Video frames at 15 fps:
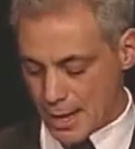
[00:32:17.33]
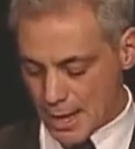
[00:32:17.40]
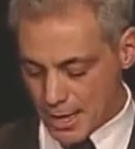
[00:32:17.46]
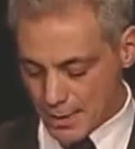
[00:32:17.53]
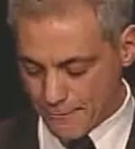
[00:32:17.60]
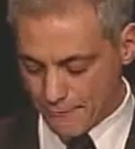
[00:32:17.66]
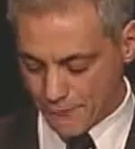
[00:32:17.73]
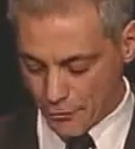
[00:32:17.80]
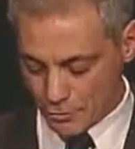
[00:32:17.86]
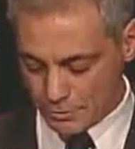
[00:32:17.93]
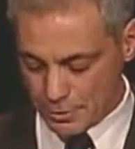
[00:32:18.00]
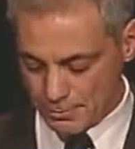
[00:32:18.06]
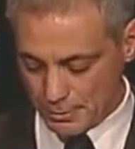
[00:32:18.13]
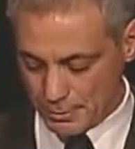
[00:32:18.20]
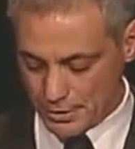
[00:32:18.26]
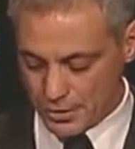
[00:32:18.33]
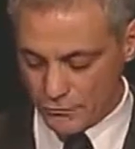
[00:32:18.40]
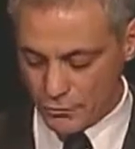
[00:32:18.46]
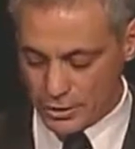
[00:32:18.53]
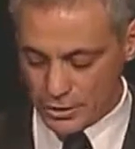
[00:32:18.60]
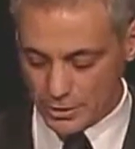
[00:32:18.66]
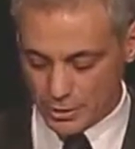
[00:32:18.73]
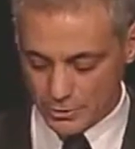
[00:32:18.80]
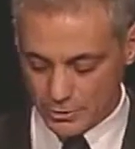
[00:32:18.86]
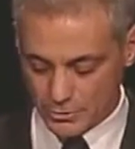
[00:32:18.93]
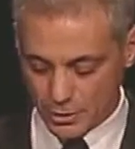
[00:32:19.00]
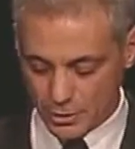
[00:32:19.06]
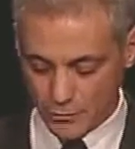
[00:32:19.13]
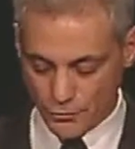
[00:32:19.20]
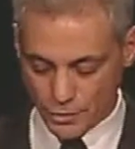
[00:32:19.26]
I firmly believe we can other,
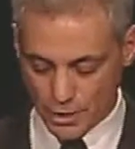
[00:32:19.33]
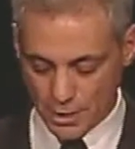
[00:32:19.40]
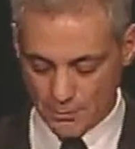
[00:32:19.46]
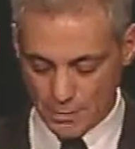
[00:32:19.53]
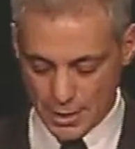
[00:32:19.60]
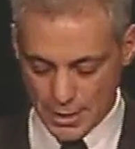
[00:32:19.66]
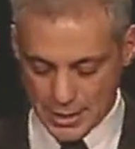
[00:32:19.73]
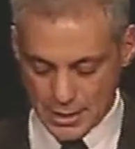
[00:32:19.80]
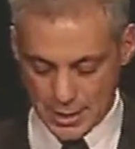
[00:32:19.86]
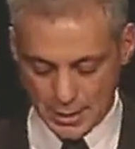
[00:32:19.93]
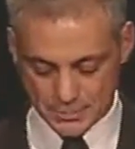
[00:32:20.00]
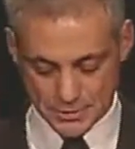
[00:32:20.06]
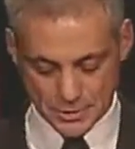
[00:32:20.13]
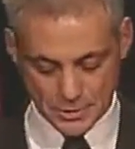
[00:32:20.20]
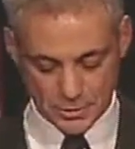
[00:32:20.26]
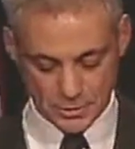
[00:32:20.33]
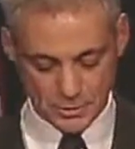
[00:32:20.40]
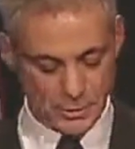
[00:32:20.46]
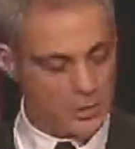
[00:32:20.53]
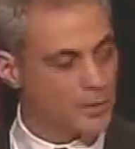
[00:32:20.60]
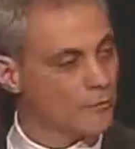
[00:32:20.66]
overcome any obstacle